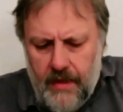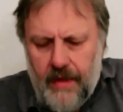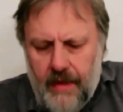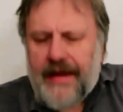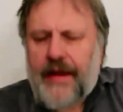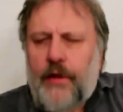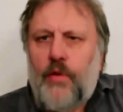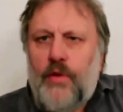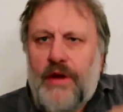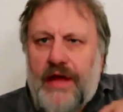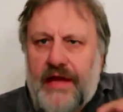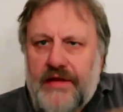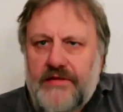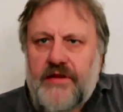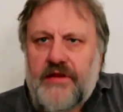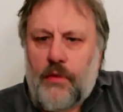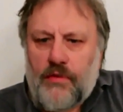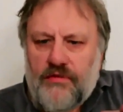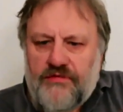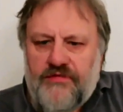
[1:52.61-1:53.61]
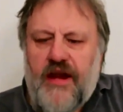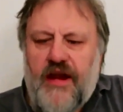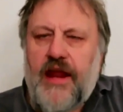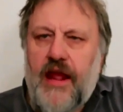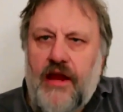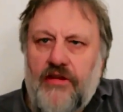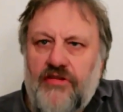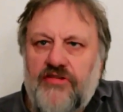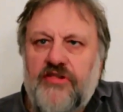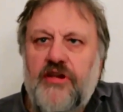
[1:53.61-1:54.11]
regulate their own
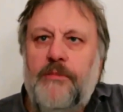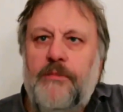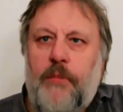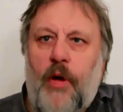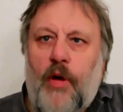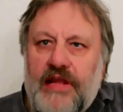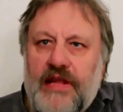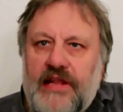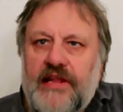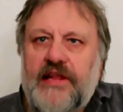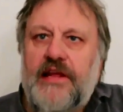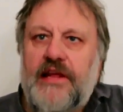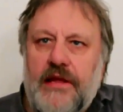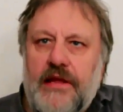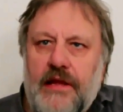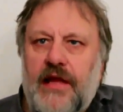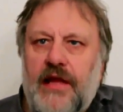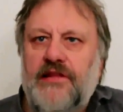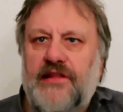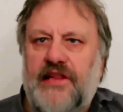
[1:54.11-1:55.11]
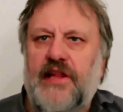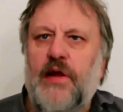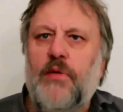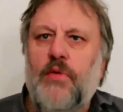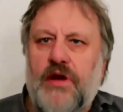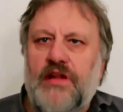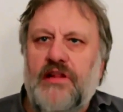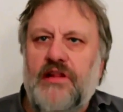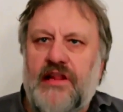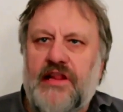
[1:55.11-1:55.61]
financial policy, and
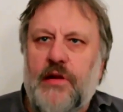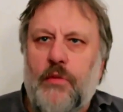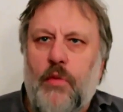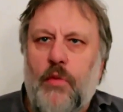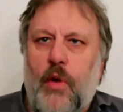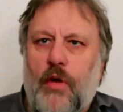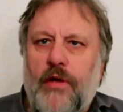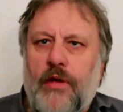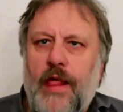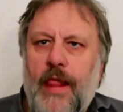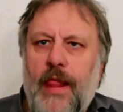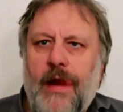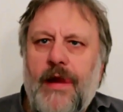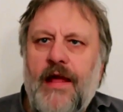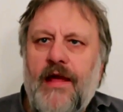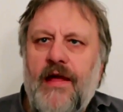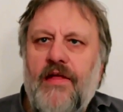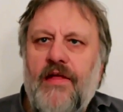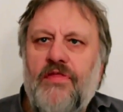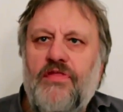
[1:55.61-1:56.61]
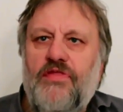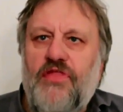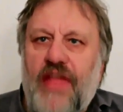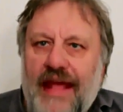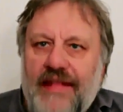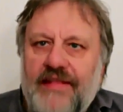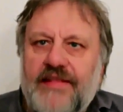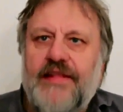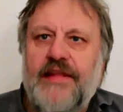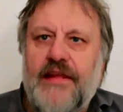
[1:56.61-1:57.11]
so on and so on.
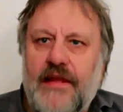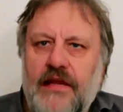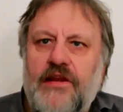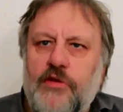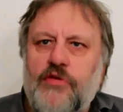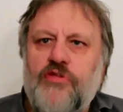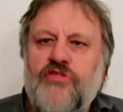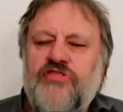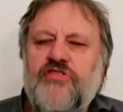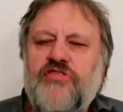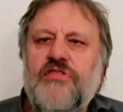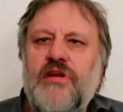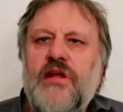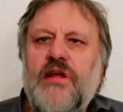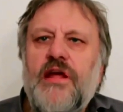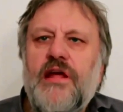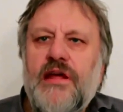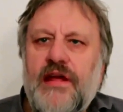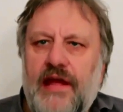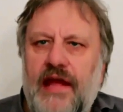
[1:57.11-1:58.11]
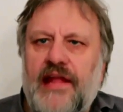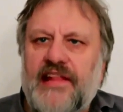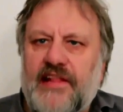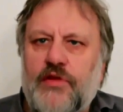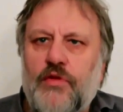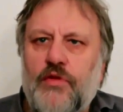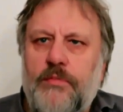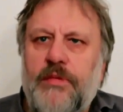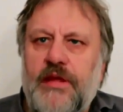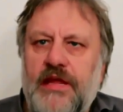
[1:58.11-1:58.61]
That illusion
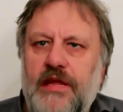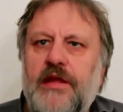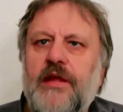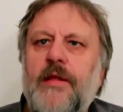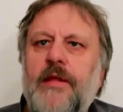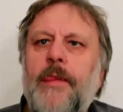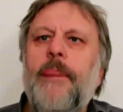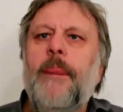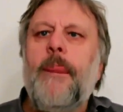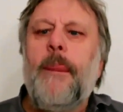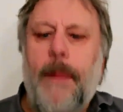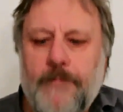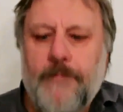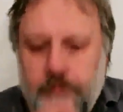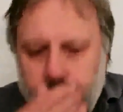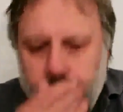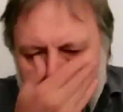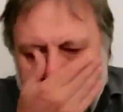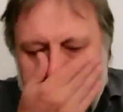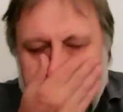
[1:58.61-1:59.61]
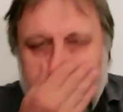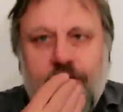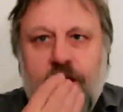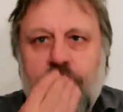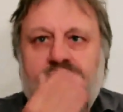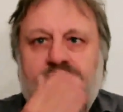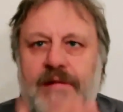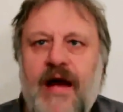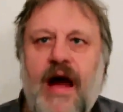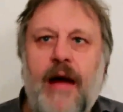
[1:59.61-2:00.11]
has to be
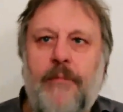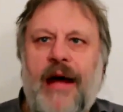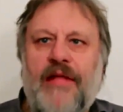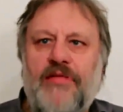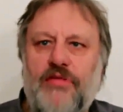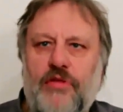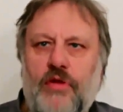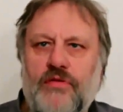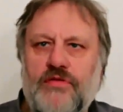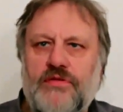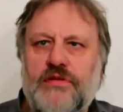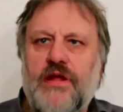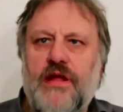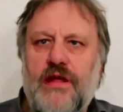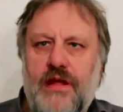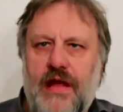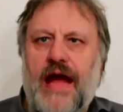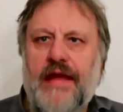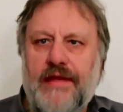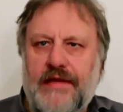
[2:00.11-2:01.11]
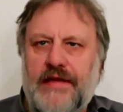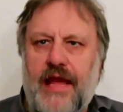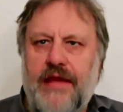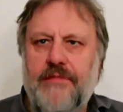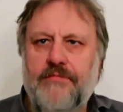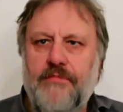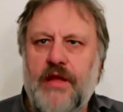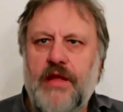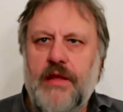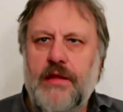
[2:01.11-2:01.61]
abandoned, I
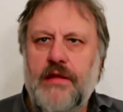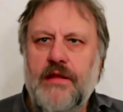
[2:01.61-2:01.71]
claim.